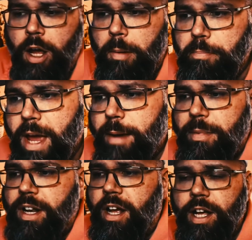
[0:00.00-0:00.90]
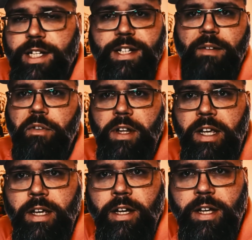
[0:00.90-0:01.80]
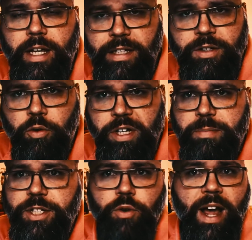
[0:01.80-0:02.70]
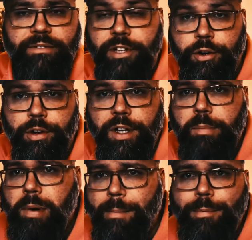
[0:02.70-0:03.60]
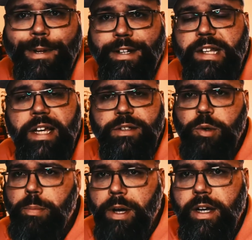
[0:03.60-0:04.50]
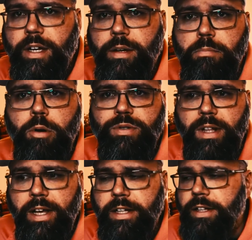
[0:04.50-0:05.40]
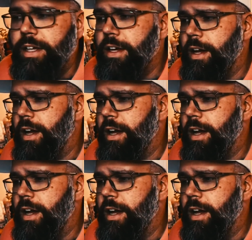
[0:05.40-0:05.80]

Bateman definitely is going to be drafted early, probably a day two pick, most likely.